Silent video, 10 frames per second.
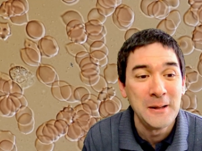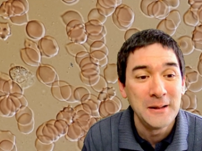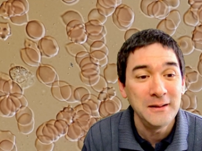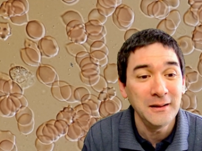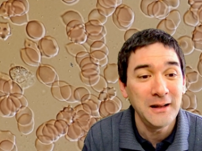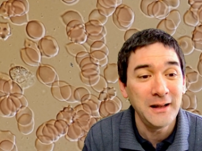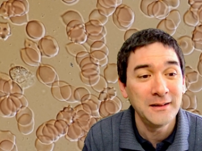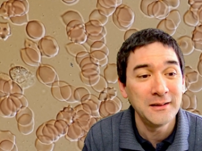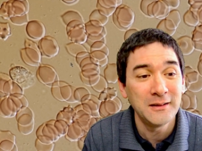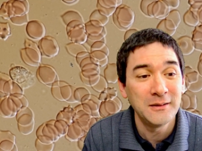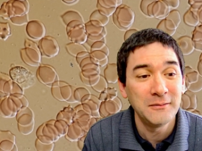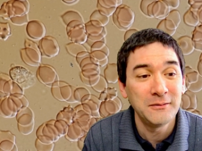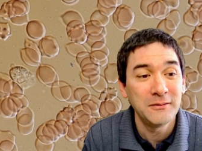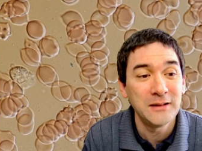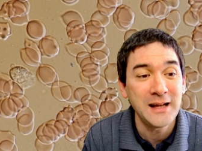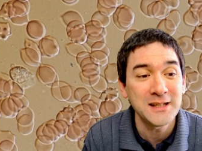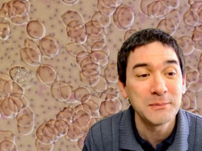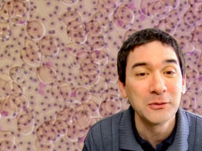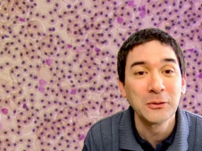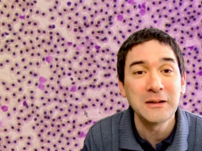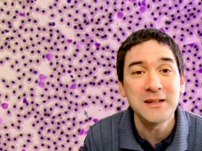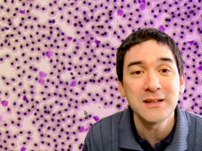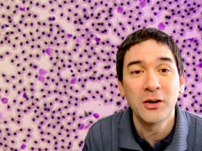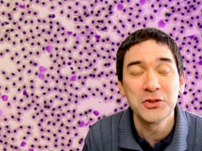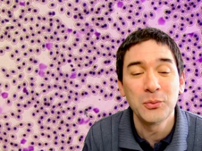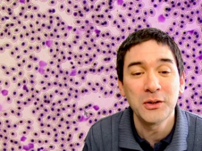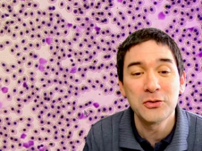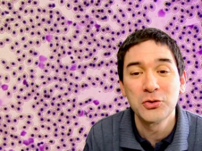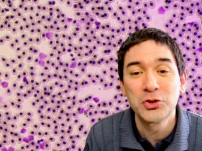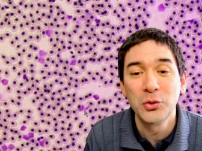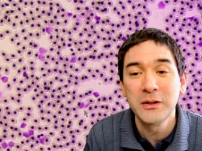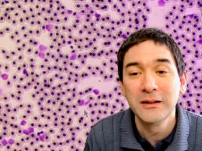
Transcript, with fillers: Yeah. And uh, last but not least, I also want to show you a